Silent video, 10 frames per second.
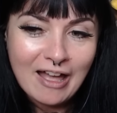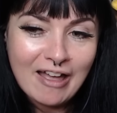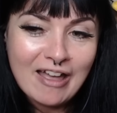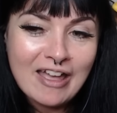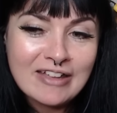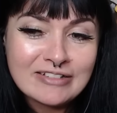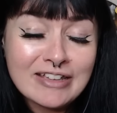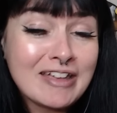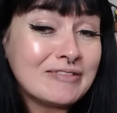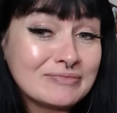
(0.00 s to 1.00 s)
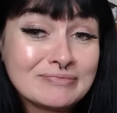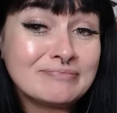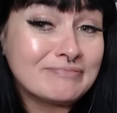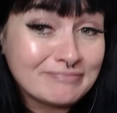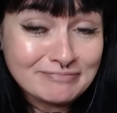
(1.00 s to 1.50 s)
And
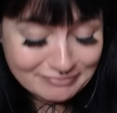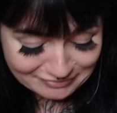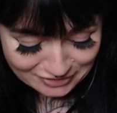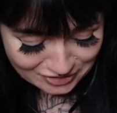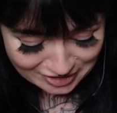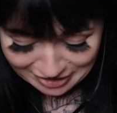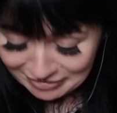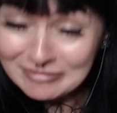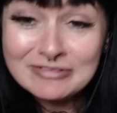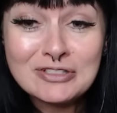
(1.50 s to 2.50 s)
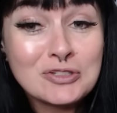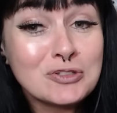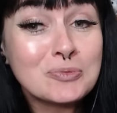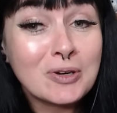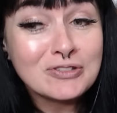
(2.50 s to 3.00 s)
just
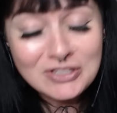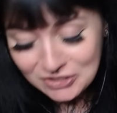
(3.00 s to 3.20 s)
wondered.